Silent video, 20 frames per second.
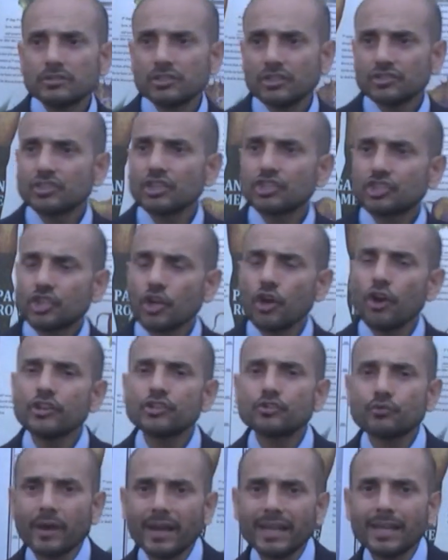does the
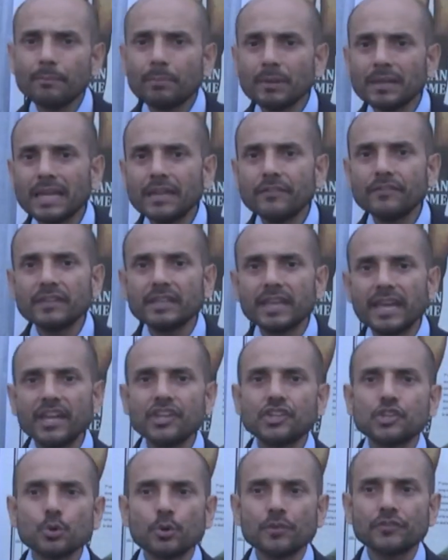church really believe in the
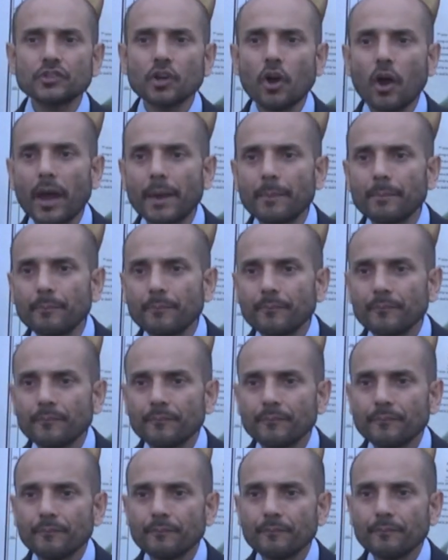issue of time?
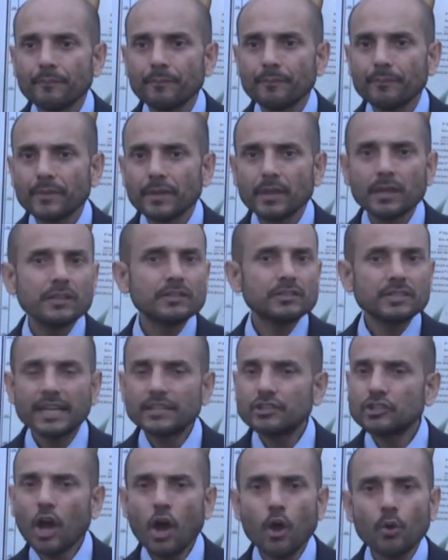They
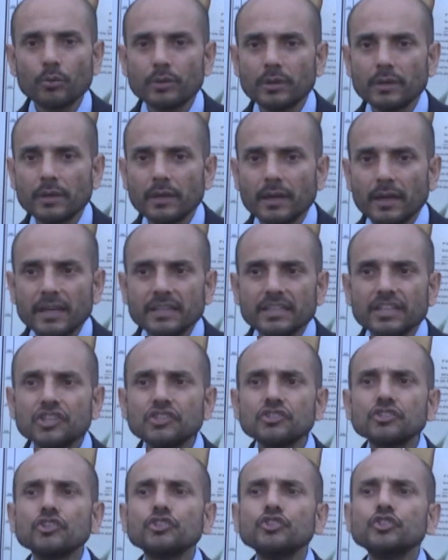don't. This
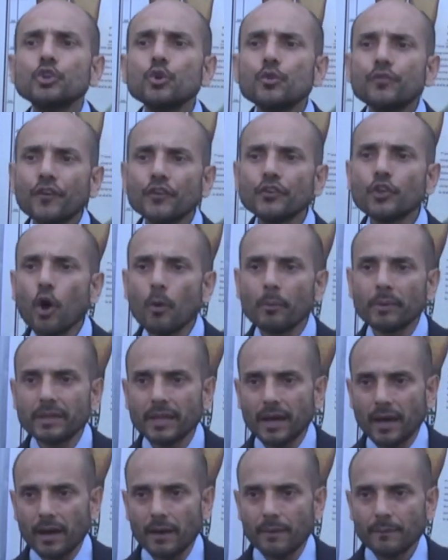is a new
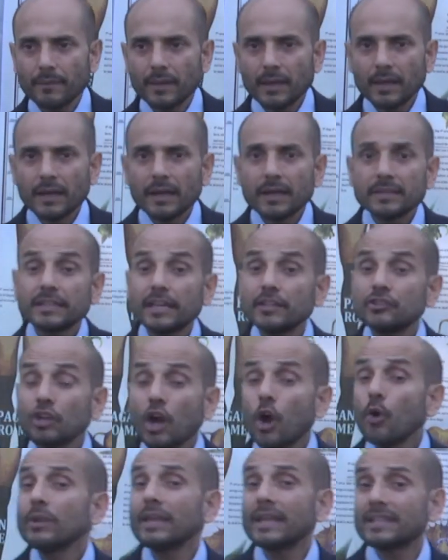phenomena. They
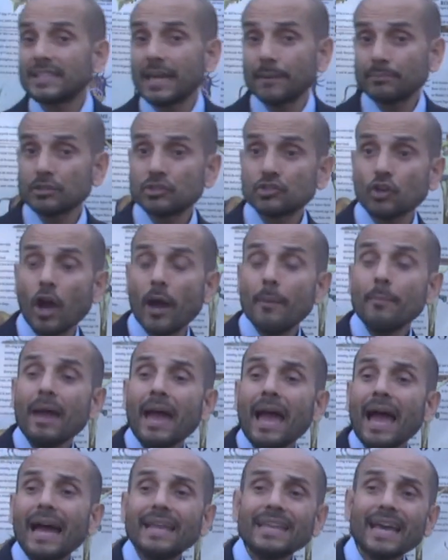don't accept the time.
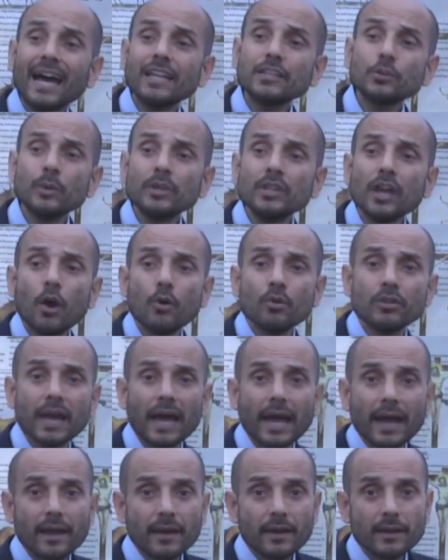And how do we know
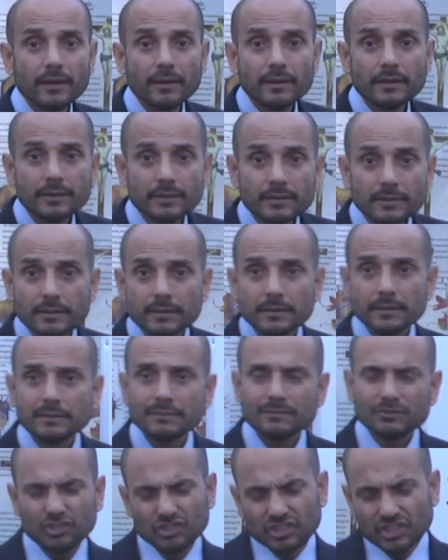that?
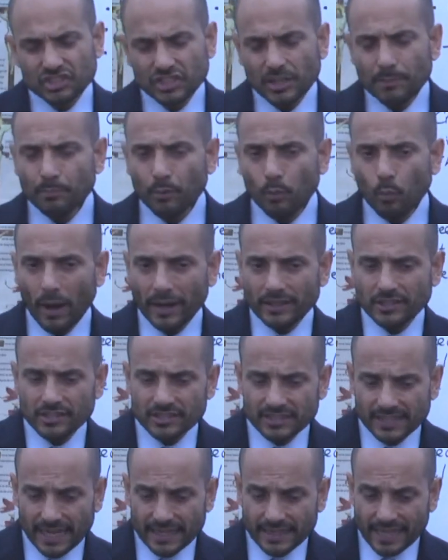Just a simple way to
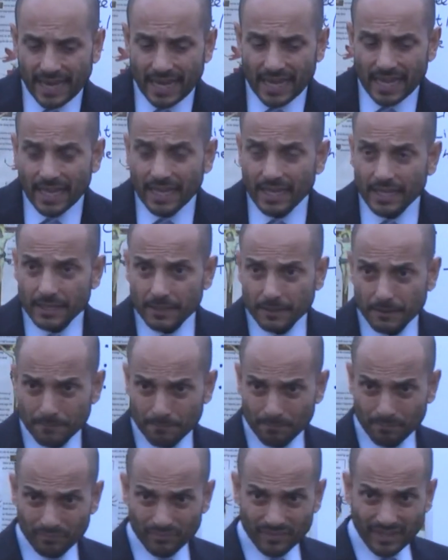say that
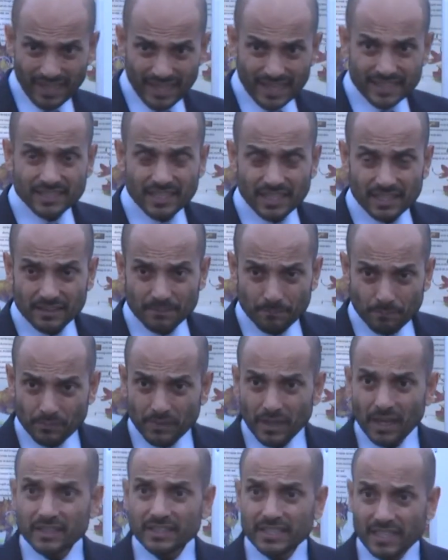is that
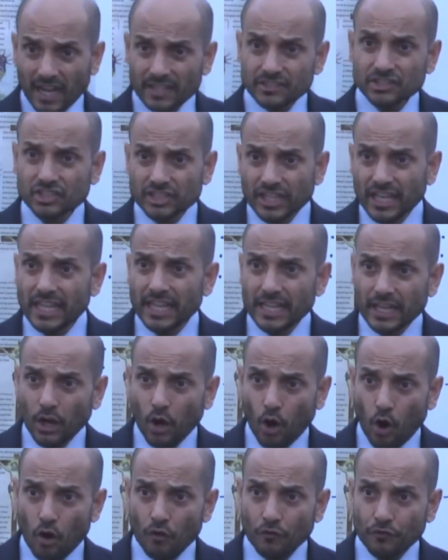the unsealing
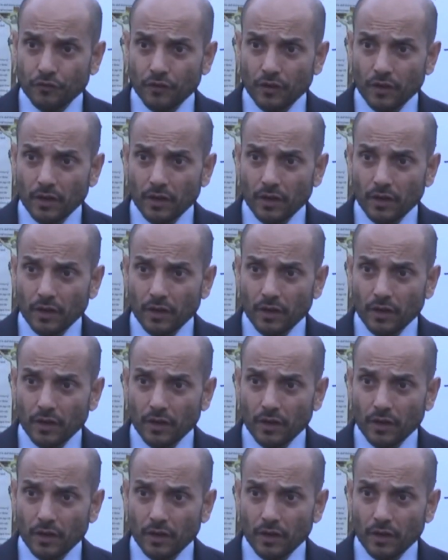of